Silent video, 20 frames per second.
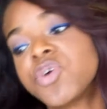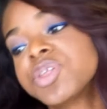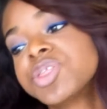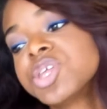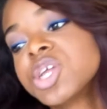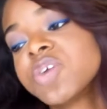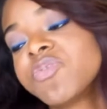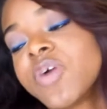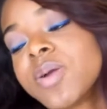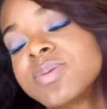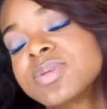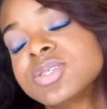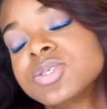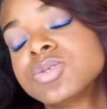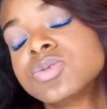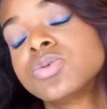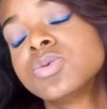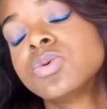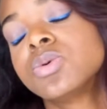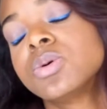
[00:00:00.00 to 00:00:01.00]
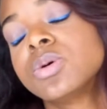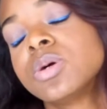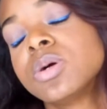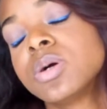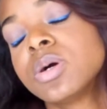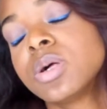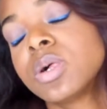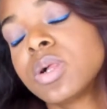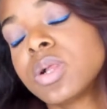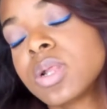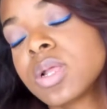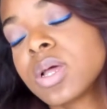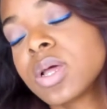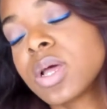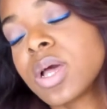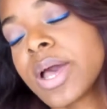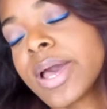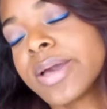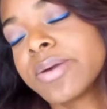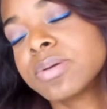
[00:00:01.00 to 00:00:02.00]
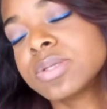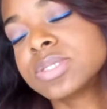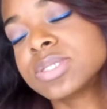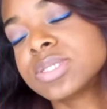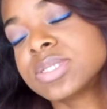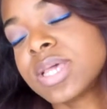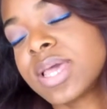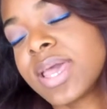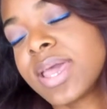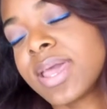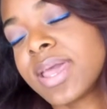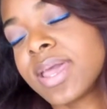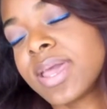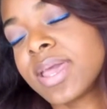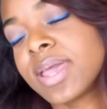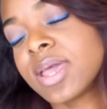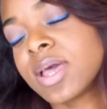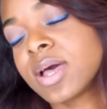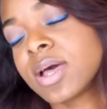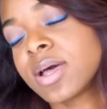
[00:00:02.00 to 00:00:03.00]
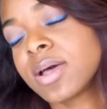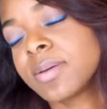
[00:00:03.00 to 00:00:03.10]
year of pharmacy school, I would say,